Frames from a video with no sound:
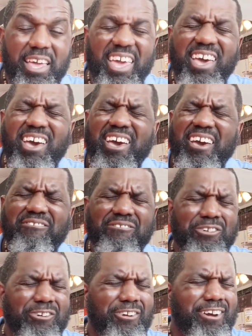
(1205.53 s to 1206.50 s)

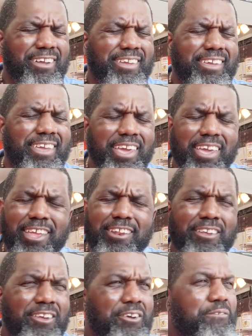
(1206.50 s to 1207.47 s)
Ever
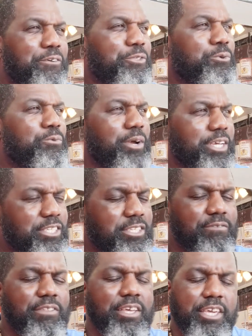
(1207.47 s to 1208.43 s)
again for the
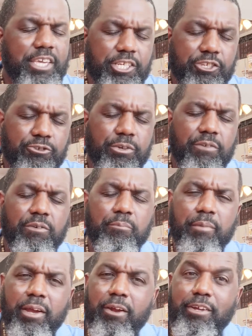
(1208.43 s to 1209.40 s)
rest of the history of
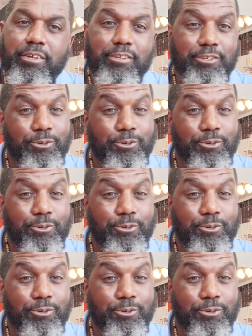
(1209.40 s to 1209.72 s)
America,